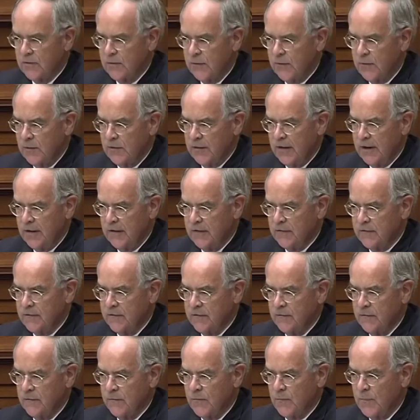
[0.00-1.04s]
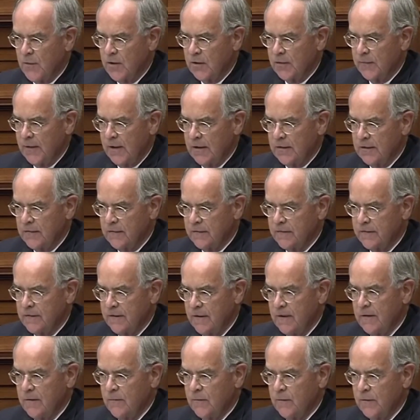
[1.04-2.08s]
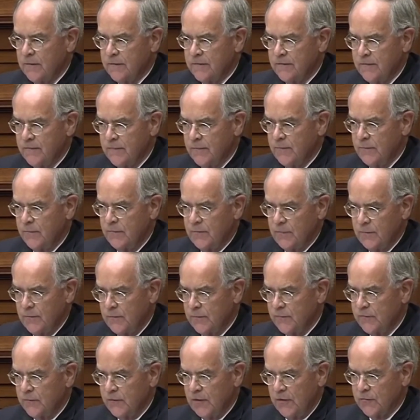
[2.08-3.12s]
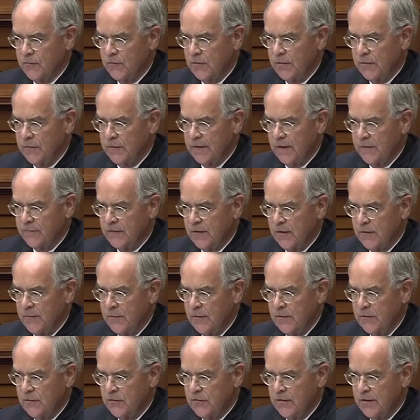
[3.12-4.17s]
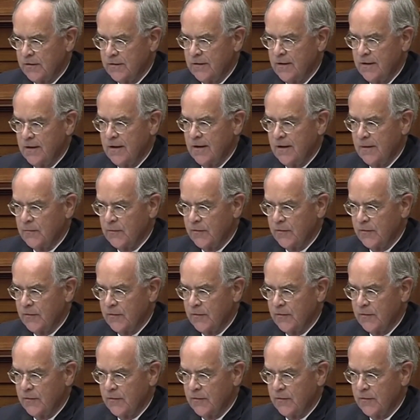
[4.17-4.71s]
communications with Mark Meadows, with Treasury Secretary Mnuchin, with the President?